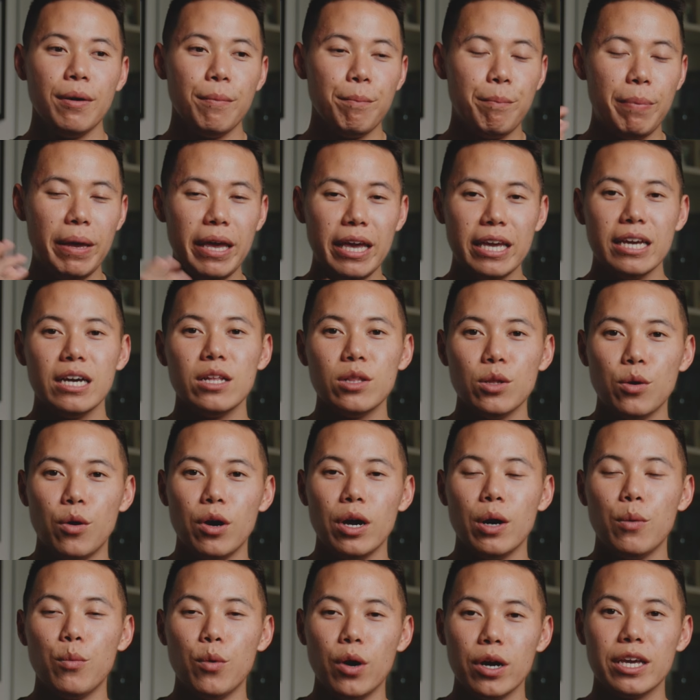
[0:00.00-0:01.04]
being a lawyer
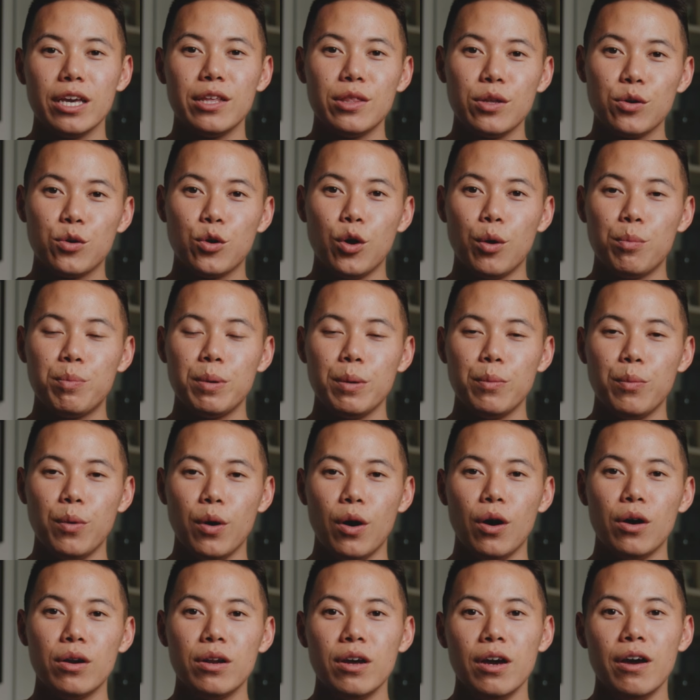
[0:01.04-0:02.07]
working in the corporate
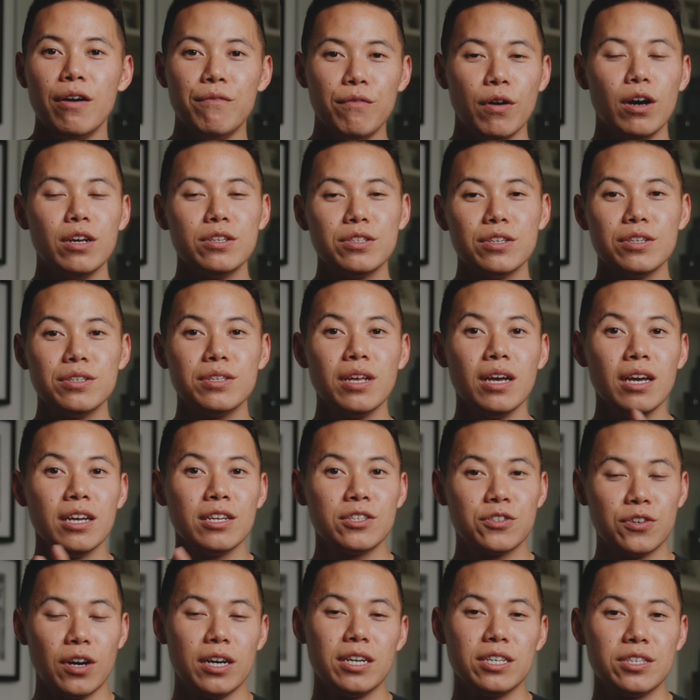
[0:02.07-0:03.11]
world versus
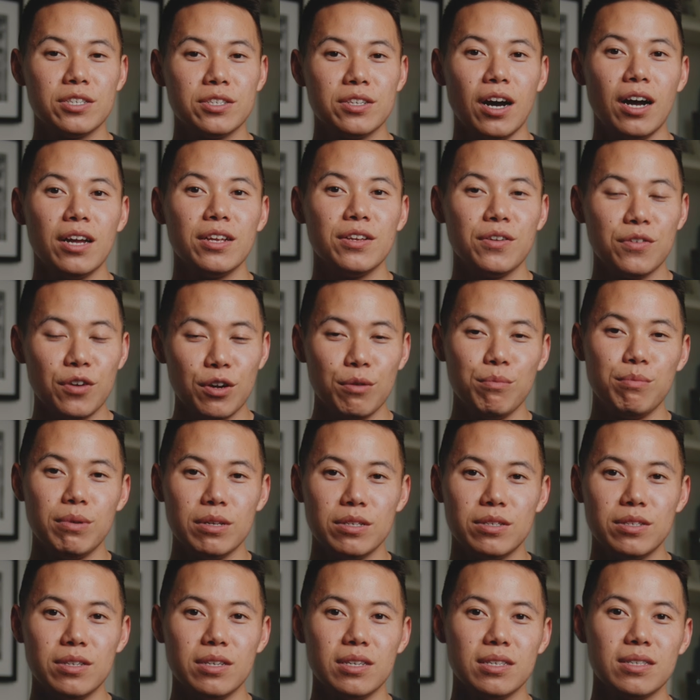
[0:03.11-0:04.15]
trying to start your own
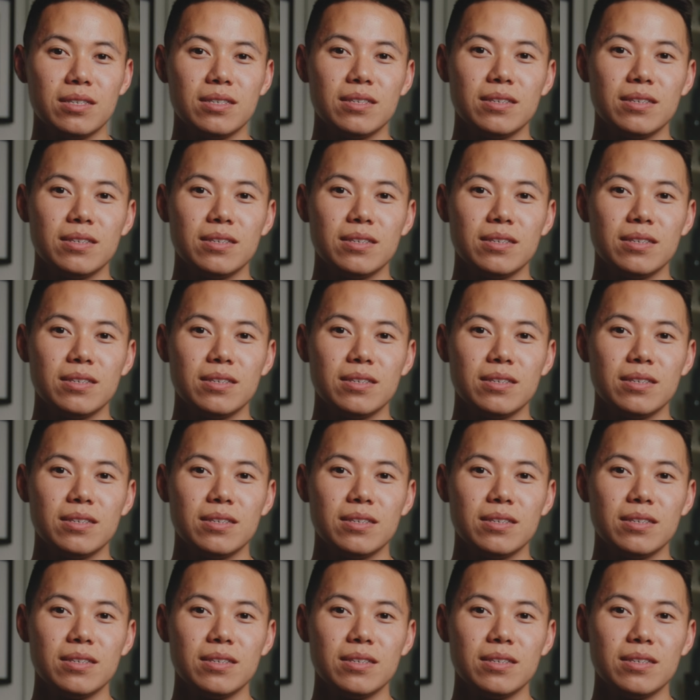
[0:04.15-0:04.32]
business.